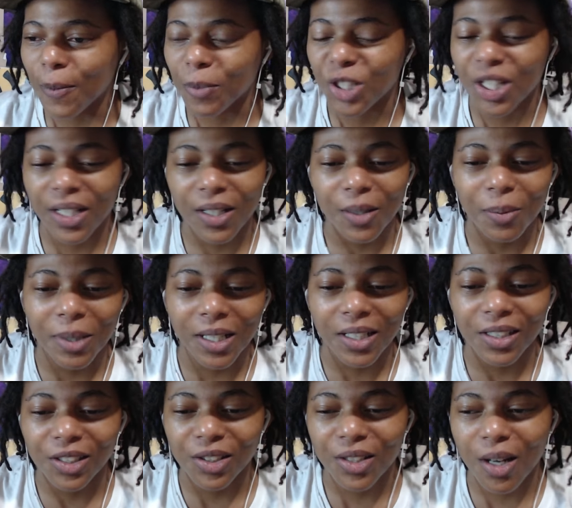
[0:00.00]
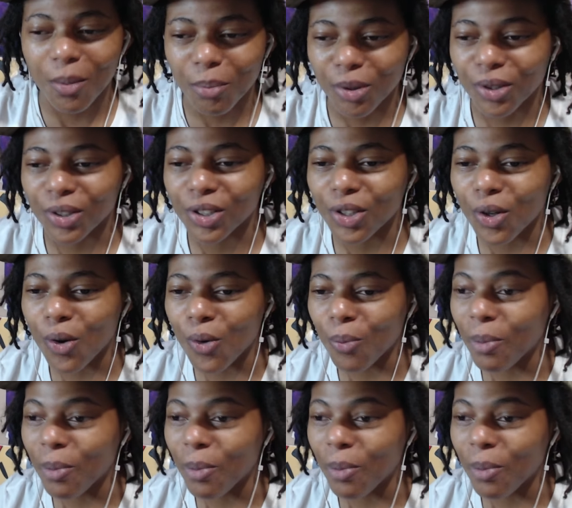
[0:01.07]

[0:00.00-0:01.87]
She ended up getting his number, so